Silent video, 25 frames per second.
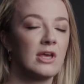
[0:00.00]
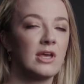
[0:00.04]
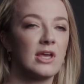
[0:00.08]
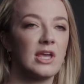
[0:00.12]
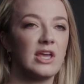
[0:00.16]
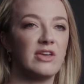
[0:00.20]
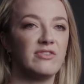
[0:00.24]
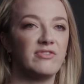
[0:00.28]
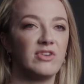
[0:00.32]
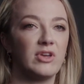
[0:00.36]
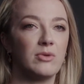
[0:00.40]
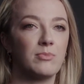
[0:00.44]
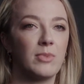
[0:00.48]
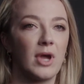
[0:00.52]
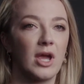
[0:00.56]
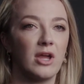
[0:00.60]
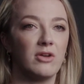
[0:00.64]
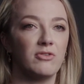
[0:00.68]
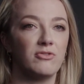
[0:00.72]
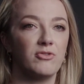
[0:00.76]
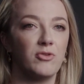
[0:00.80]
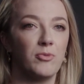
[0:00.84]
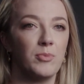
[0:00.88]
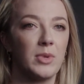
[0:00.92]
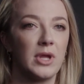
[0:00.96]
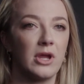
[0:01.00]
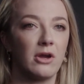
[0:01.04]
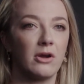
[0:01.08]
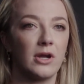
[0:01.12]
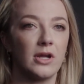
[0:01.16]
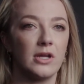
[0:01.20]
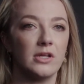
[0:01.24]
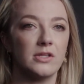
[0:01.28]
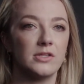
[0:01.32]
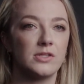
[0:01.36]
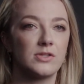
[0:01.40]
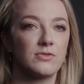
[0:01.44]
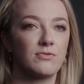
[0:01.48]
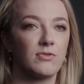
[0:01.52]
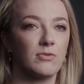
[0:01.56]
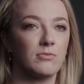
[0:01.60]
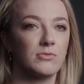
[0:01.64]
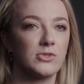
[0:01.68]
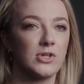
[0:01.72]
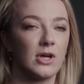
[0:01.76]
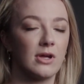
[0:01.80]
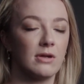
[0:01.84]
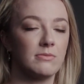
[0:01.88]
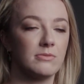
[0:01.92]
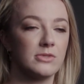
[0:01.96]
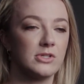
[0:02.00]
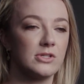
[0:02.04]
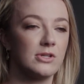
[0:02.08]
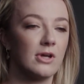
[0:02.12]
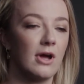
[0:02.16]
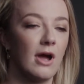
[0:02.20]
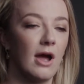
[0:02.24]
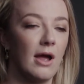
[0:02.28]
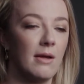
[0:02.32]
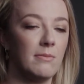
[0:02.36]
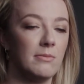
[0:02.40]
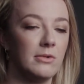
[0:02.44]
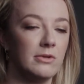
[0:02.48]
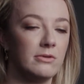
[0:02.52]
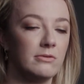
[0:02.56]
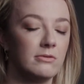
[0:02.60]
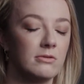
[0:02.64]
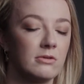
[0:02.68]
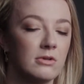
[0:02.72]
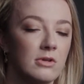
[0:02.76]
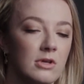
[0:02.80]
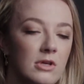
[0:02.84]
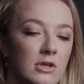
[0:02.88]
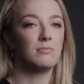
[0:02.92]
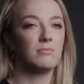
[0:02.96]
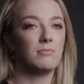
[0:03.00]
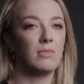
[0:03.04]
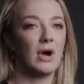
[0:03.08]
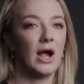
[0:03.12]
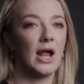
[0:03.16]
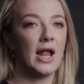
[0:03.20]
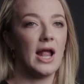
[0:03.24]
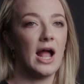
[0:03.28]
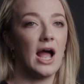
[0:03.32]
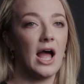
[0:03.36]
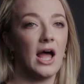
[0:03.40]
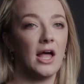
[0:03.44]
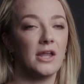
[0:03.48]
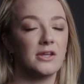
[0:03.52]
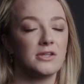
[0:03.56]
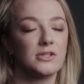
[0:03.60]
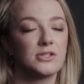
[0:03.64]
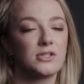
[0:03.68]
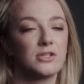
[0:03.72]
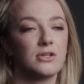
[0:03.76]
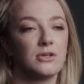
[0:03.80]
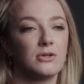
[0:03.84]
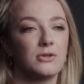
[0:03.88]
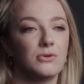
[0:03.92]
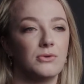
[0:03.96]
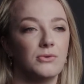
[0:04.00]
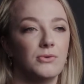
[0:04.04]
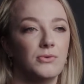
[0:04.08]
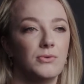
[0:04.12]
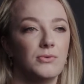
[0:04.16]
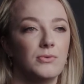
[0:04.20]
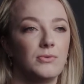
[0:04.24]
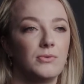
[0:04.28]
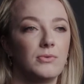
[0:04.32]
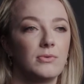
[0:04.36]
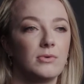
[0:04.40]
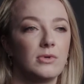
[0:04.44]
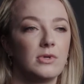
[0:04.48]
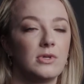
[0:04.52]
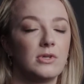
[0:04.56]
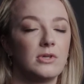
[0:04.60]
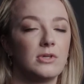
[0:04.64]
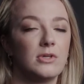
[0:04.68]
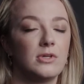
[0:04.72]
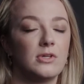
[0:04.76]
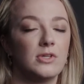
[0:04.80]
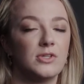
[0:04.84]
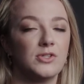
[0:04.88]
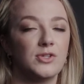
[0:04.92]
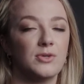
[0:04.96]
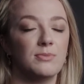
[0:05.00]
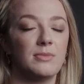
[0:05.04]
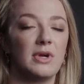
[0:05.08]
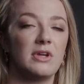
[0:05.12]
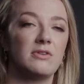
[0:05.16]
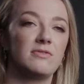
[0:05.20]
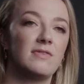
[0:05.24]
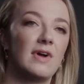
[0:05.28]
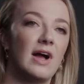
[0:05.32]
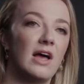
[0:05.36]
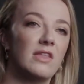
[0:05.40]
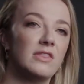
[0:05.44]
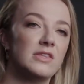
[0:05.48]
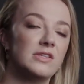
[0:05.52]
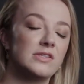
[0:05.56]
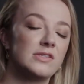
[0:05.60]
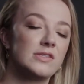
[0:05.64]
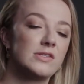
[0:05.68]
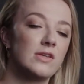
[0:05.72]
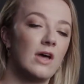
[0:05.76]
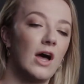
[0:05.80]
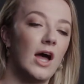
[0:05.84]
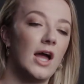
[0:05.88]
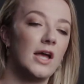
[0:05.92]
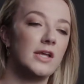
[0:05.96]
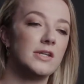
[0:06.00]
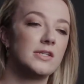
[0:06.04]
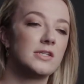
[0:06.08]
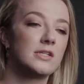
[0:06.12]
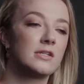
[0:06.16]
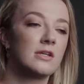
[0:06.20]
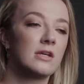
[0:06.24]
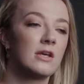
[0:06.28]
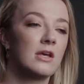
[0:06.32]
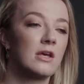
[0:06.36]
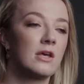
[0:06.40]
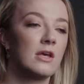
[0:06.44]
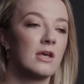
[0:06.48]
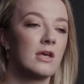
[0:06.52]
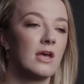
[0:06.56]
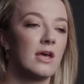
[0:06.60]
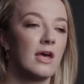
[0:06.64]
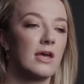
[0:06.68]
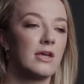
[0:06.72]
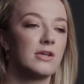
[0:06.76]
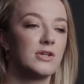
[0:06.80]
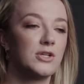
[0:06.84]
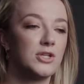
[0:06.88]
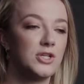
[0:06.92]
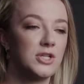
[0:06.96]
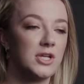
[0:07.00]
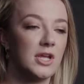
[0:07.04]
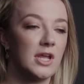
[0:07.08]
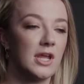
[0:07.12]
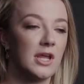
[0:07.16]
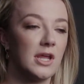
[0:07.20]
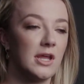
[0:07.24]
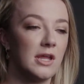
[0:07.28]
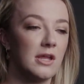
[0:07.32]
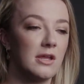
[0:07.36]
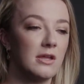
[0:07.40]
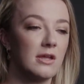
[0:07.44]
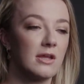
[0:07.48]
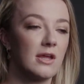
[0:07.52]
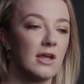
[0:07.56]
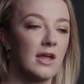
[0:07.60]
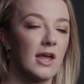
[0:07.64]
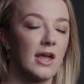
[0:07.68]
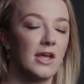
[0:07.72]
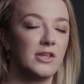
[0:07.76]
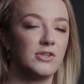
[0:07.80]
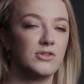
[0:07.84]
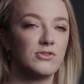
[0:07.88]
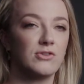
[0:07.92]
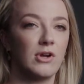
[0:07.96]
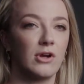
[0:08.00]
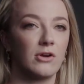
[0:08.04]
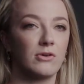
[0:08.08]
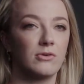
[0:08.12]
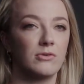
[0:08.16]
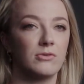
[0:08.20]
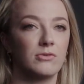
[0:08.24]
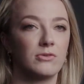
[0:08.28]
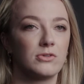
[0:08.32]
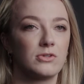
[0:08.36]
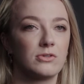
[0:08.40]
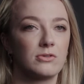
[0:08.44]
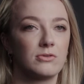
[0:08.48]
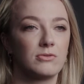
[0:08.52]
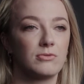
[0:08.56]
heavy, painful periods from time to time. And my aunt, who is on my father's side, she had struggled